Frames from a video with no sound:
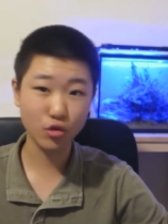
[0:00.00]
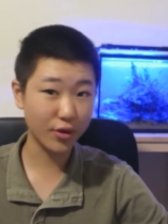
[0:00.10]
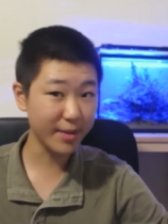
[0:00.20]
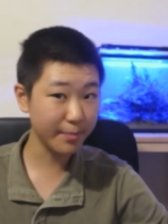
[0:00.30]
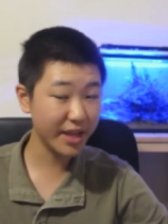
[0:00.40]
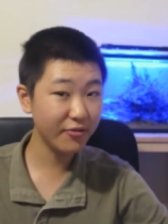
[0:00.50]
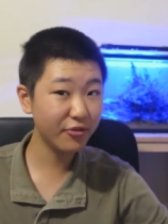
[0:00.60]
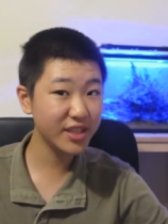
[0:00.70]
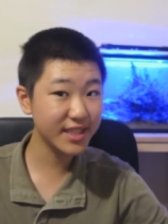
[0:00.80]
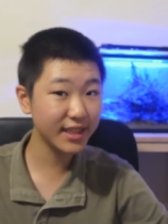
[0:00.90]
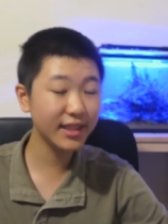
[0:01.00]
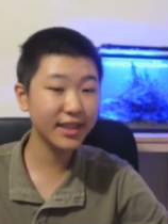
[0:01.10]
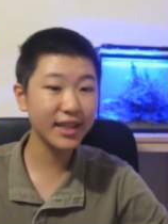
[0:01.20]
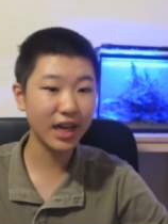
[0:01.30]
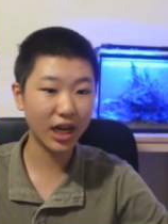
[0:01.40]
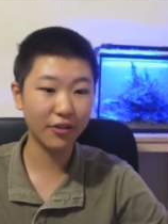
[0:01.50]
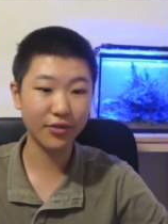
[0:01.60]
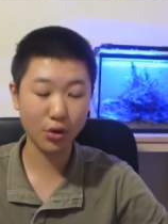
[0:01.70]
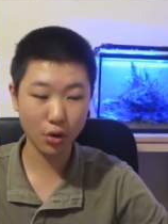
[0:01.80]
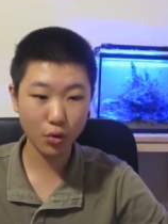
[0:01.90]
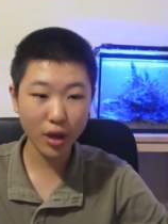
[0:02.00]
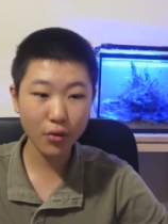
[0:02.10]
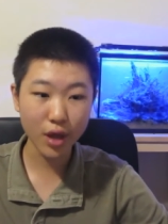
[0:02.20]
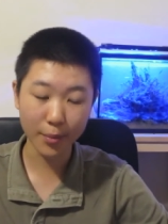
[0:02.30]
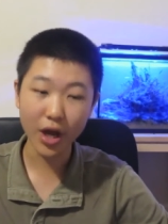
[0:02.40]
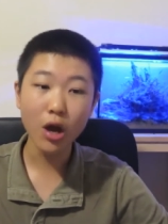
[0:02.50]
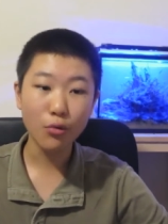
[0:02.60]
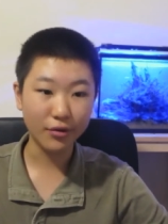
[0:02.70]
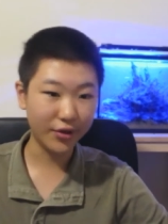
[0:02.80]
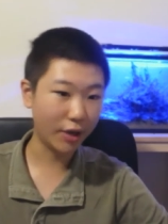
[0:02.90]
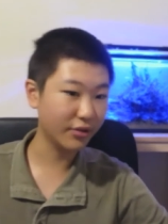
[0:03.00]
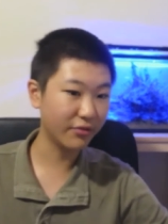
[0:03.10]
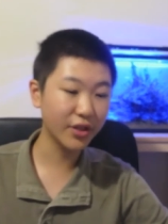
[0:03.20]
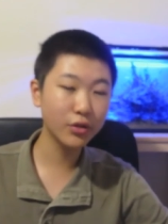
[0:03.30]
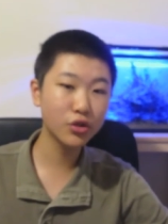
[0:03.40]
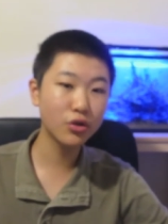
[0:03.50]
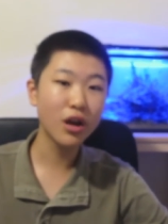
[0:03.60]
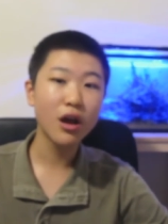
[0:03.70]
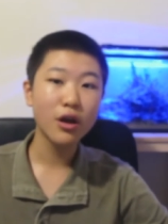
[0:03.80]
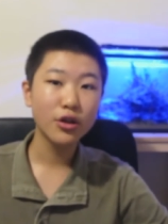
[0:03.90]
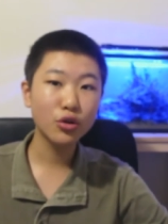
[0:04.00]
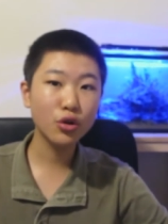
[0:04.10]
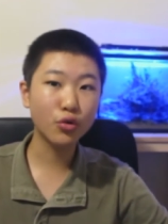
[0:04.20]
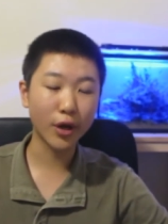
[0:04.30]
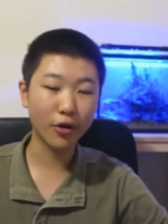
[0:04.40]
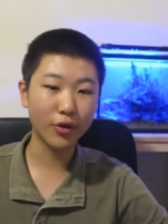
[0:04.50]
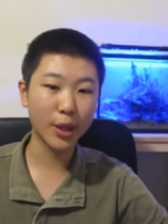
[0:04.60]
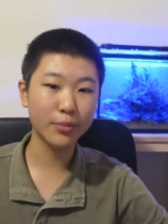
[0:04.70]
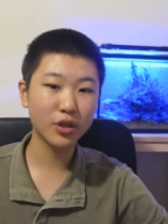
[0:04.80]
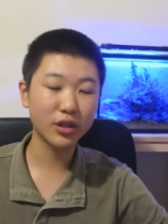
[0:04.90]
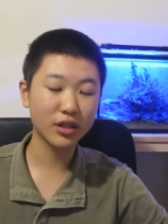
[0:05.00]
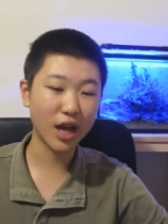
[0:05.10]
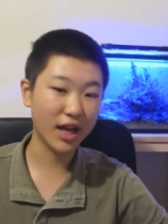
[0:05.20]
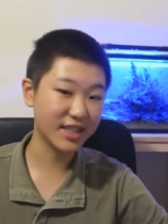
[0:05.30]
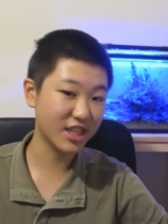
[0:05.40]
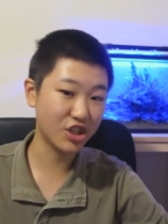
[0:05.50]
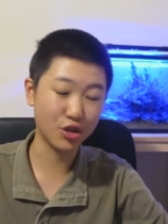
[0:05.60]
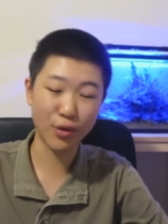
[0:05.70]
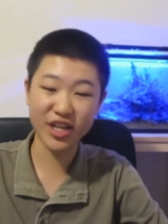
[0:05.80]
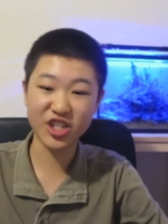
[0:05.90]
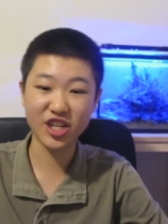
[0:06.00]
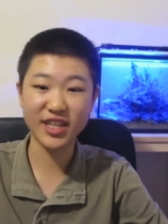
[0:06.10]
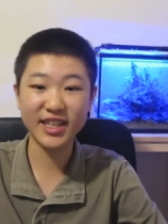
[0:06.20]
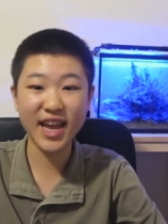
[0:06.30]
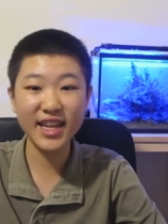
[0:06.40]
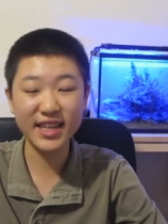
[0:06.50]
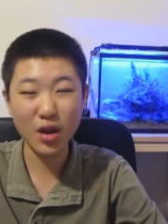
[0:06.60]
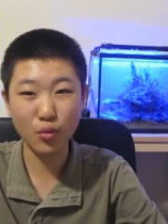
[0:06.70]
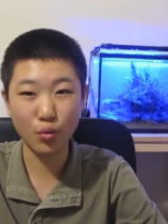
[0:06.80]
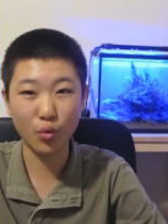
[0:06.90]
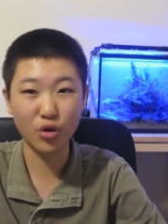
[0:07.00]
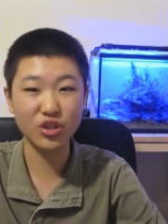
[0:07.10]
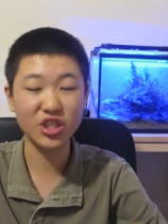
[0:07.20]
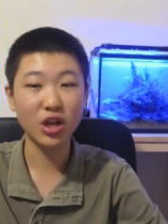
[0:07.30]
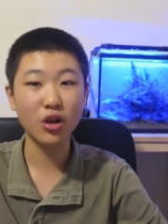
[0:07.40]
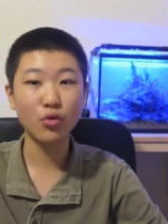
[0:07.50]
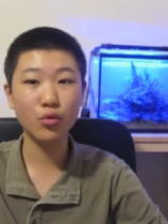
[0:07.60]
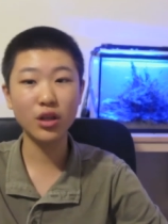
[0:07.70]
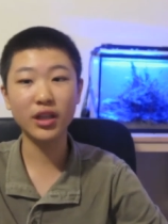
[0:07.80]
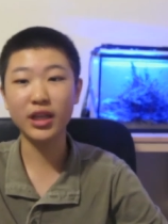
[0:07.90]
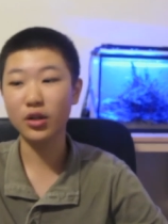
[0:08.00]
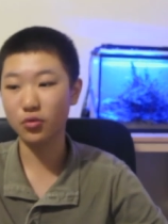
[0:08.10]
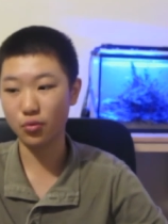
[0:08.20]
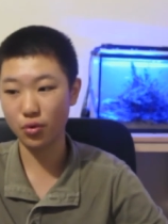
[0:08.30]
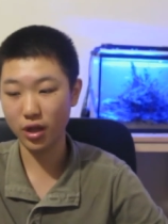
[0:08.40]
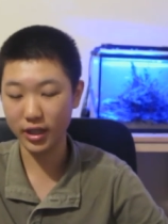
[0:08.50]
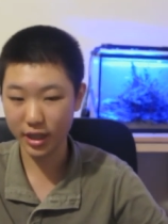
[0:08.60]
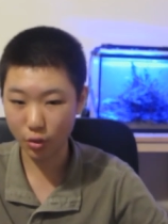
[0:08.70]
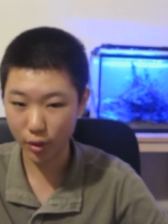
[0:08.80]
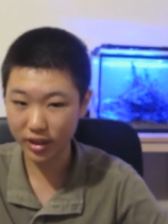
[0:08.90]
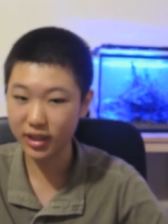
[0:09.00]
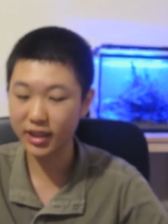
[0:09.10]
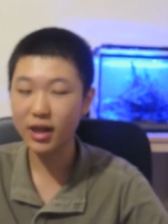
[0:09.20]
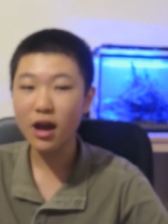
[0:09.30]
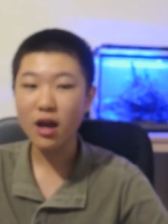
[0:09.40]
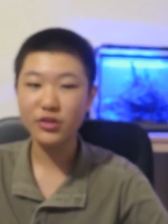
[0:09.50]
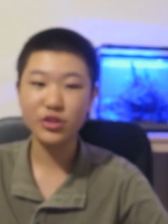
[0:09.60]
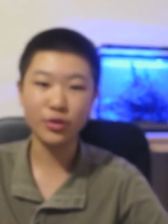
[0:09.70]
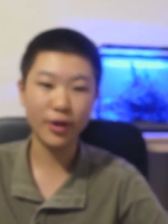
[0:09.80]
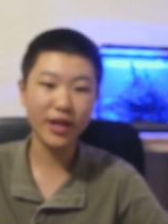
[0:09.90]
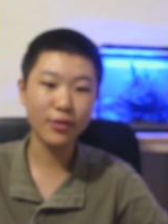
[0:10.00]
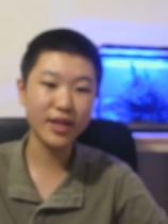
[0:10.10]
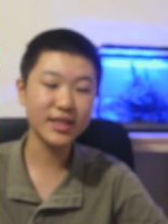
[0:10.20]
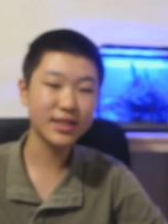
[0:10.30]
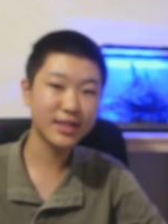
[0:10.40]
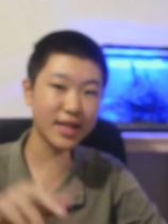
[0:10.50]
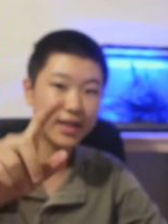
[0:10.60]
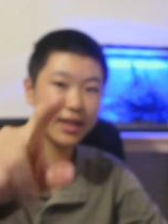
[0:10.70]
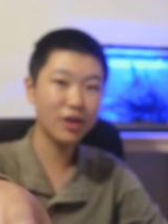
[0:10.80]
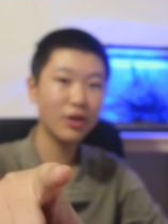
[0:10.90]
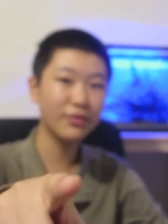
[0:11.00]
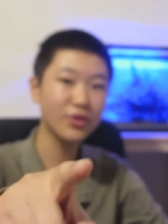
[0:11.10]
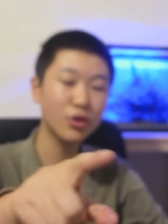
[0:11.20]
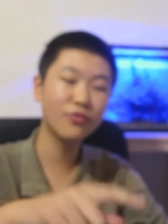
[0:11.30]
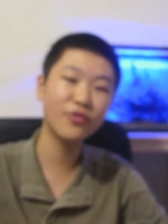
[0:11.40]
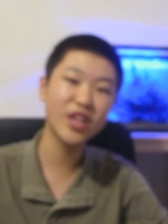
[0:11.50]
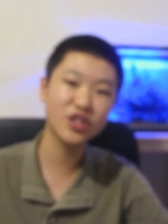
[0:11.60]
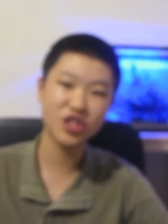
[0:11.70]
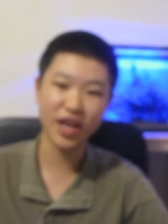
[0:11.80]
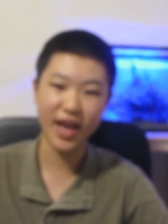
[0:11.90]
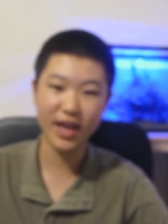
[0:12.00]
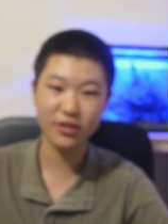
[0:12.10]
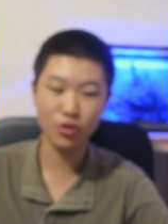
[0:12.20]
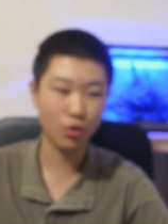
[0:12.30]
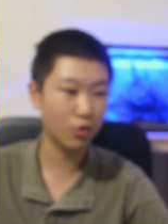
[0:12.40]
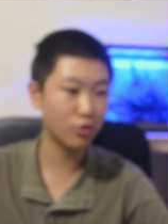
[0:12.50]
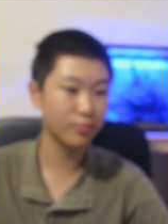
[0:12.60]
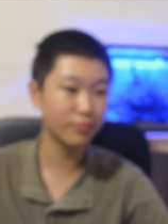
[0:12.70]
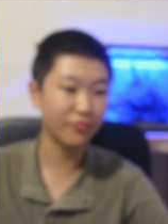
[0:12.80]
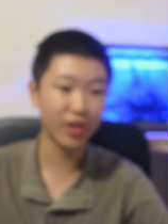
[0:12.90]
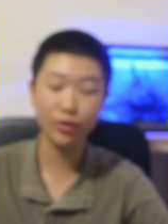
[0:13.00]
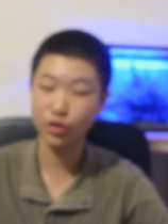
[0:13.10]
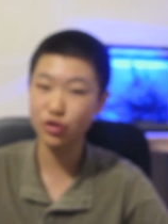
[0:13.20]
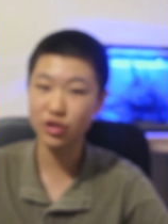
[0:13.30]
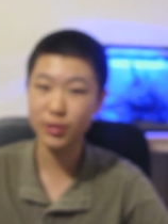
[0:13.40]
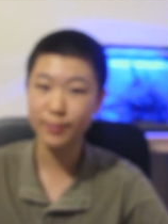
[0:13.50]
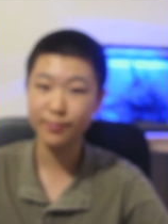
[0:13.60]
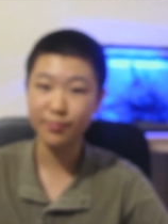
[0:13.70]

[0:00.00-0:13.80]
treatment facility of your aquarium without the filter your aquarium a situation can get worse really, really quickly. So anyways, take care of your fish and your filters.